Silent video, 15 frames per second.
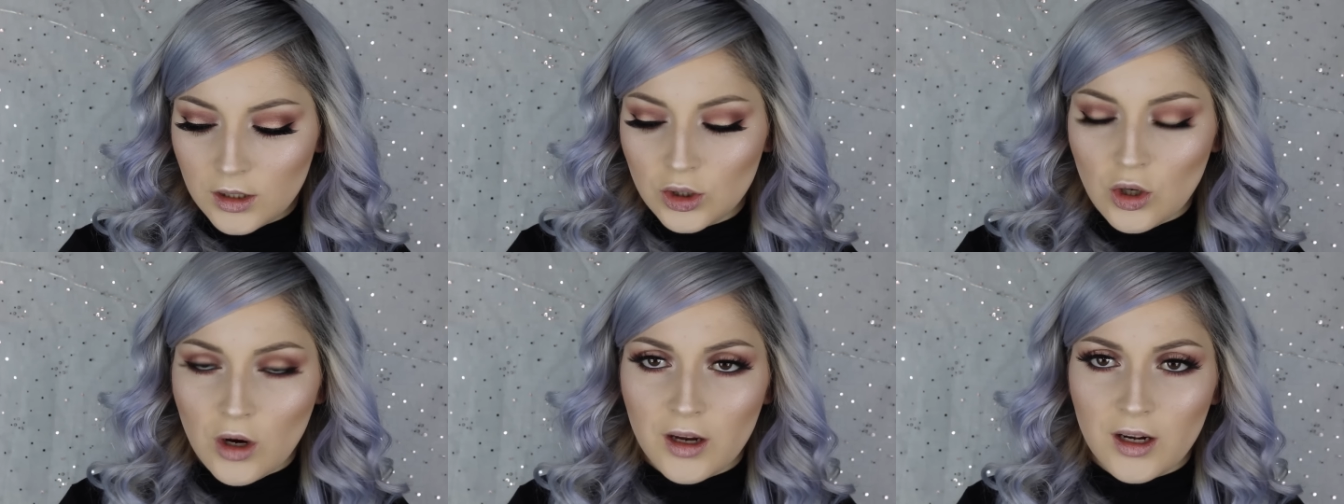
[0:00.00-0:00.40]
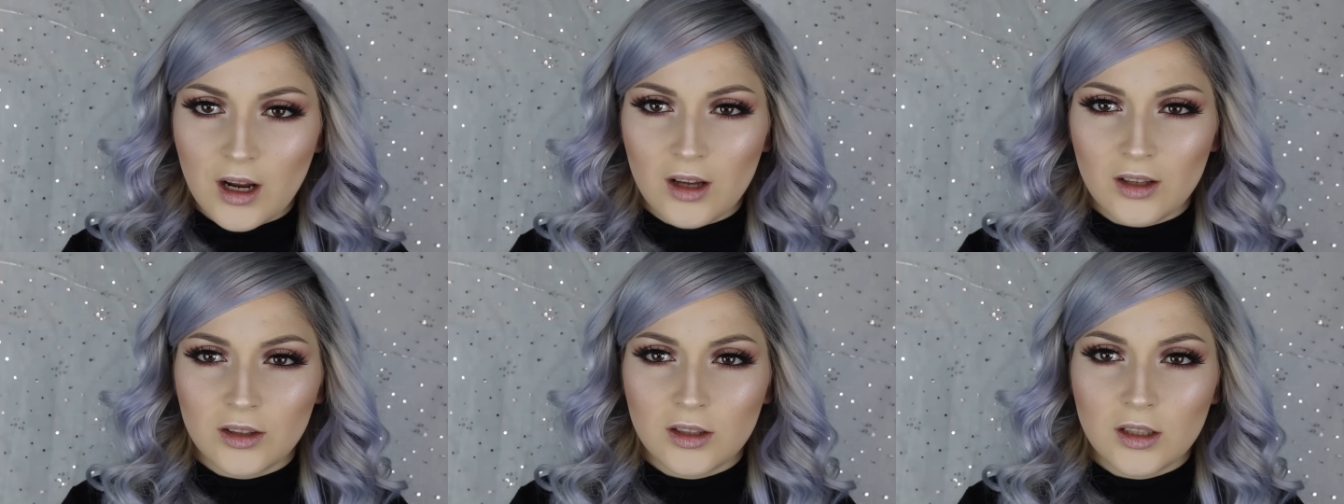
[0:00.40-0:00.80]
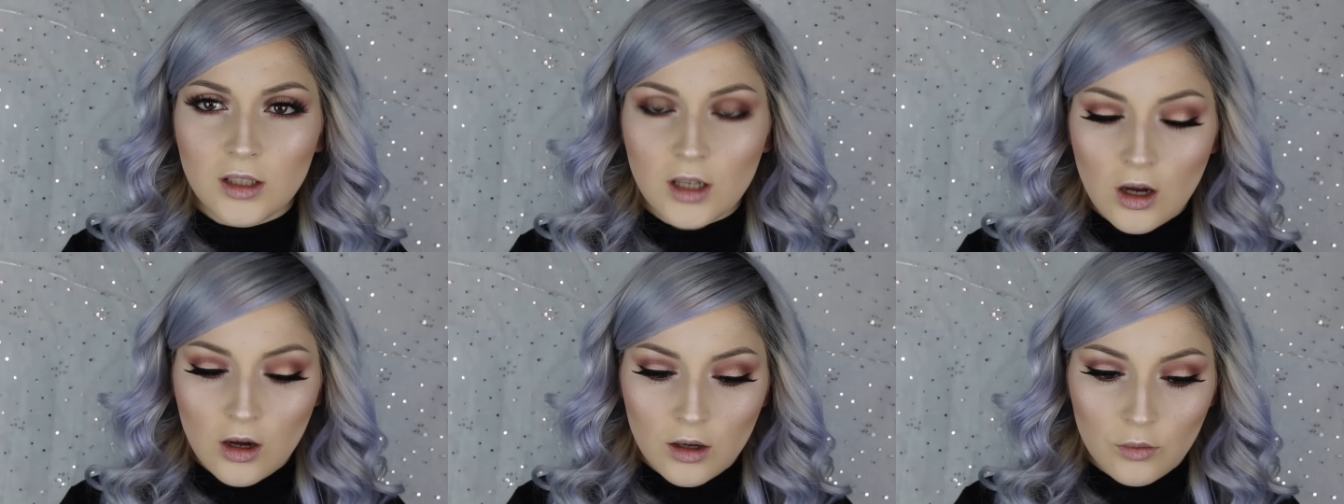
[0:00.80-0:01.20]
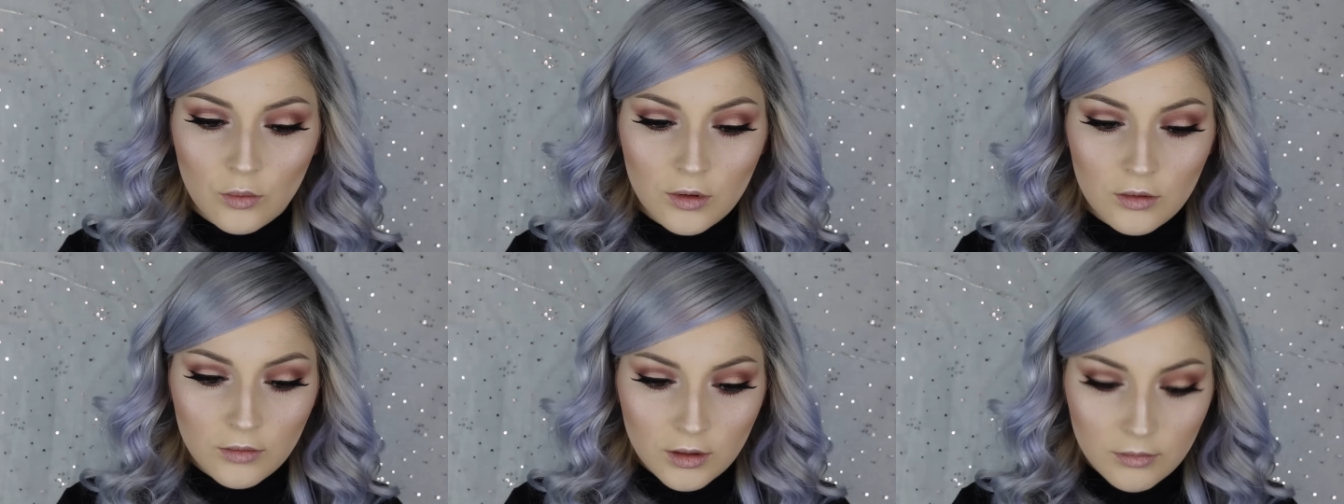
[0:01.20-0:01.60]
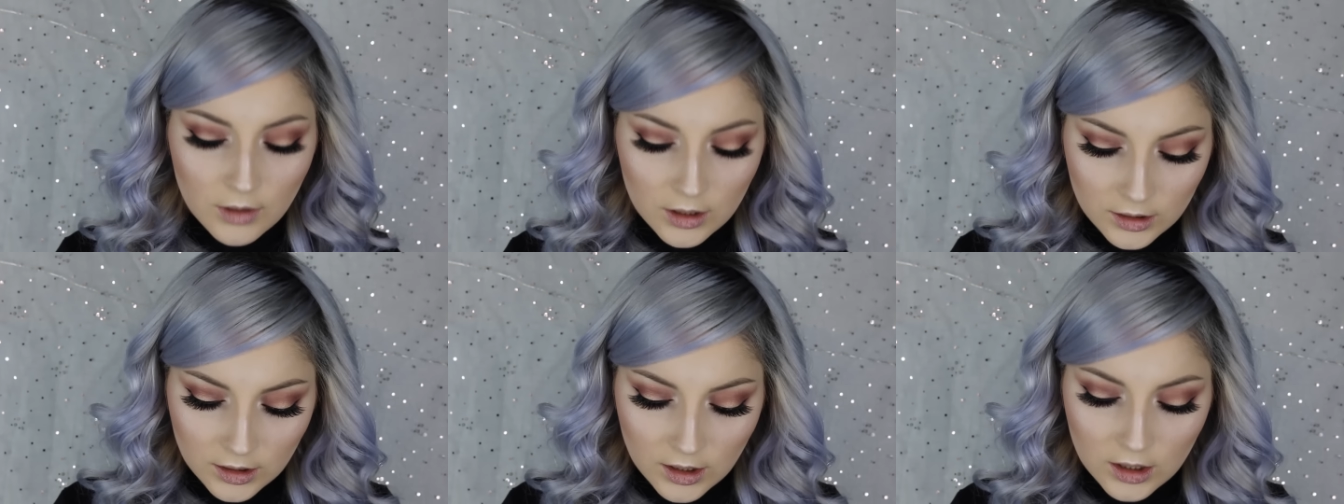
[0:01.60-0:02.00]
to try it out and see how it went with
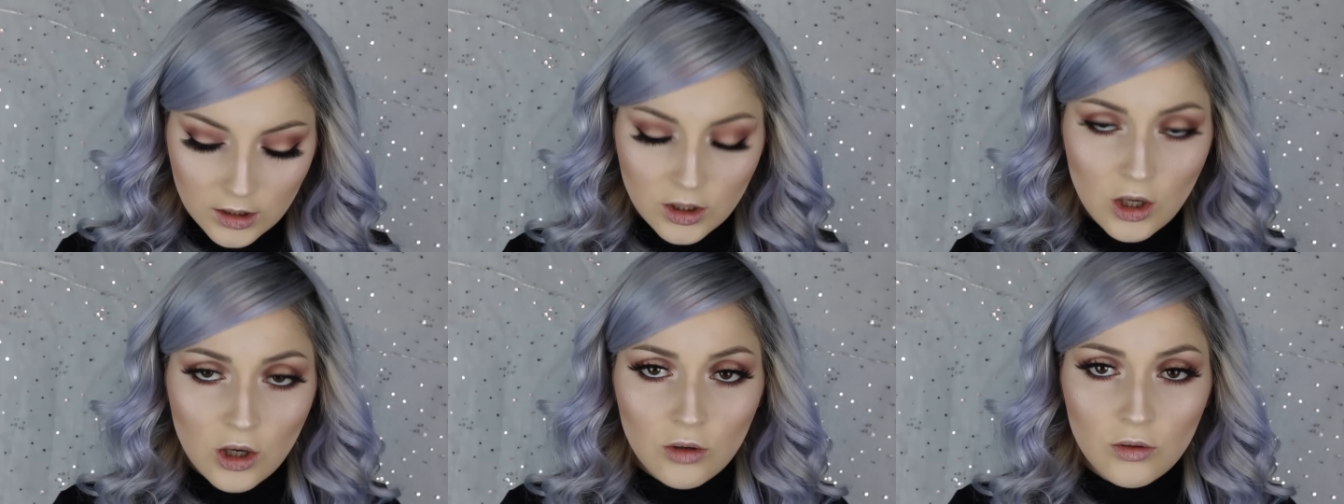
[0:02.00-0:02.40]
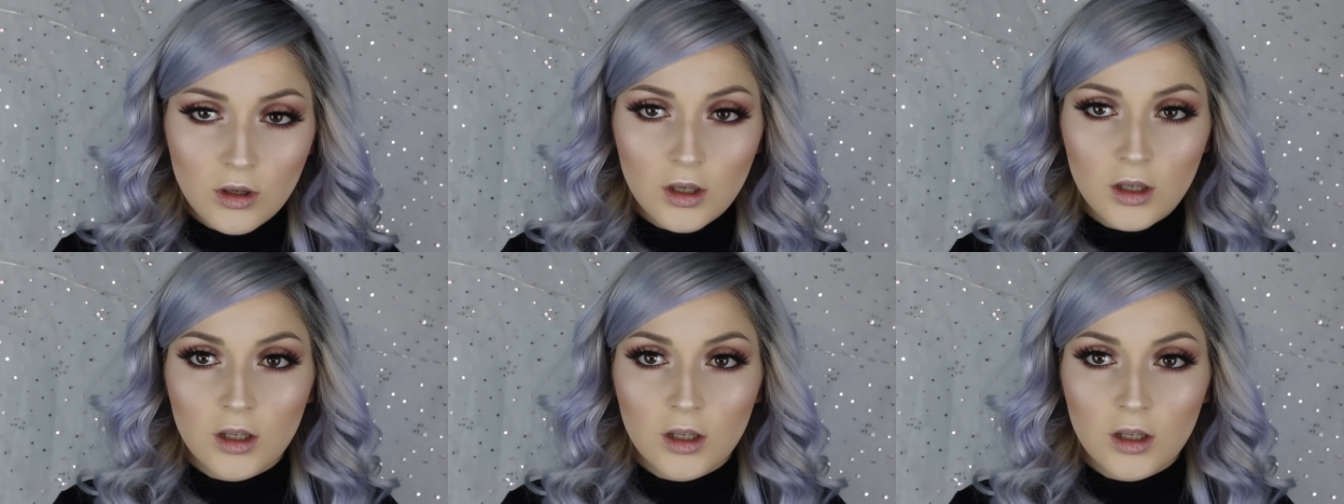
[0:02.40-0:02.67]
my skin tone.